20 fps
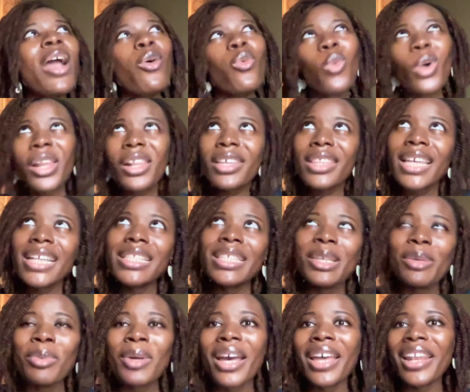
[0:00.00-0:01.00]
What other
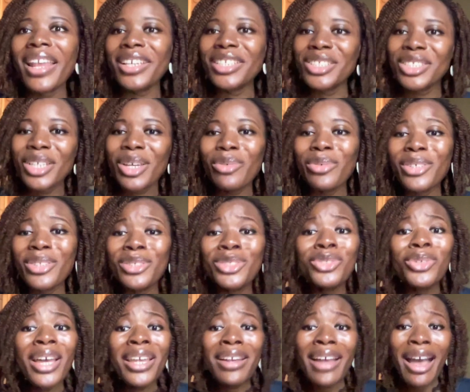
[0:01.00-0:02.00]
tip can I share with you?
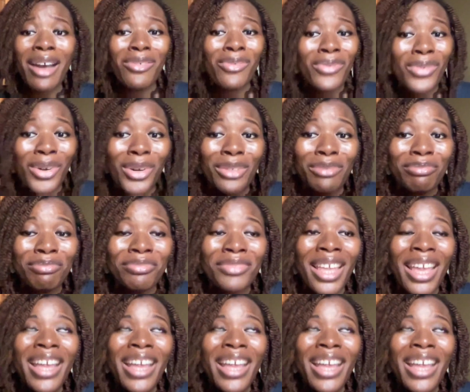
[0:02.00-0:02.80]
Try to have fun.